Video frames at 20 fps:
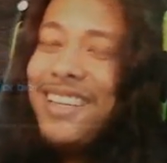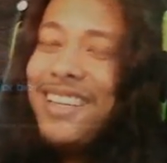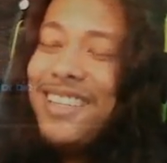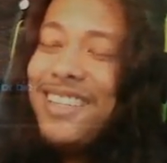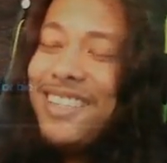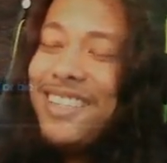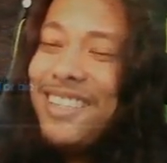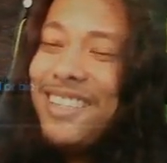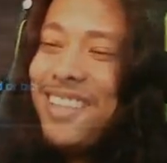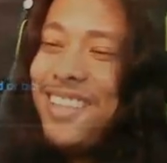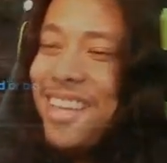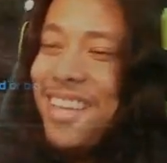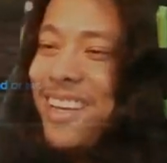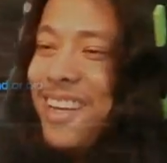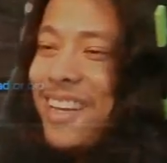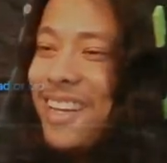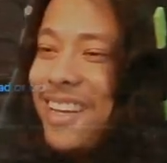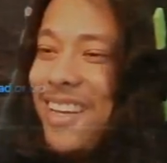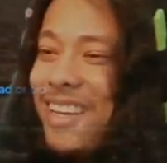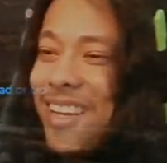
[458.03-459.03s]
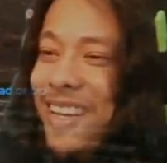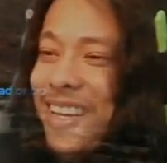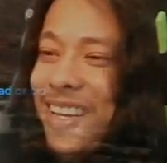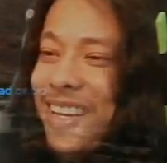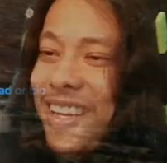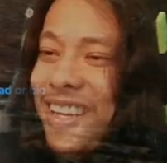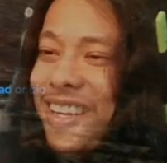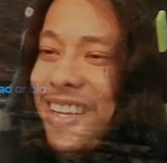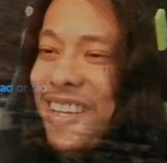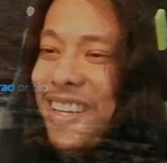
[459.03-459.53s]
stay high,
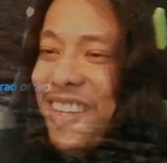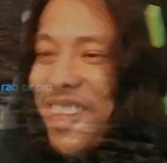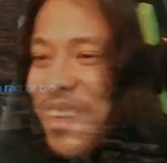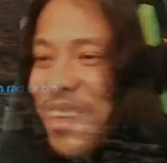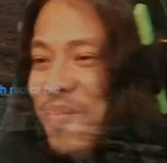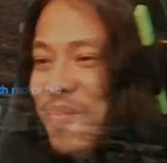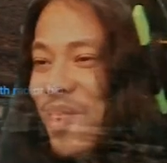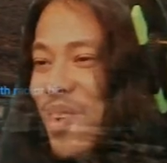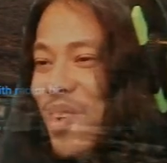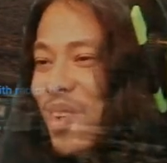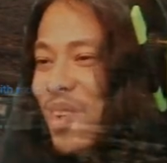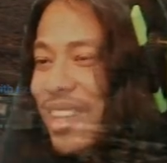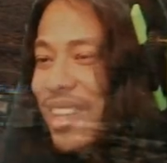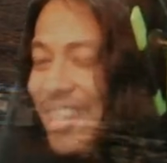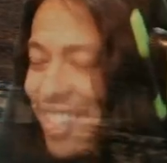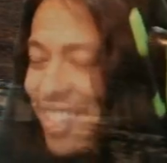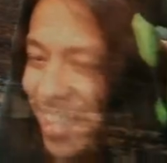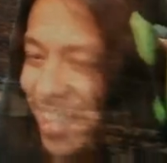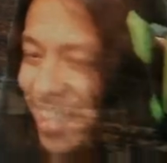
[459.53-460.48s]
keep rolling.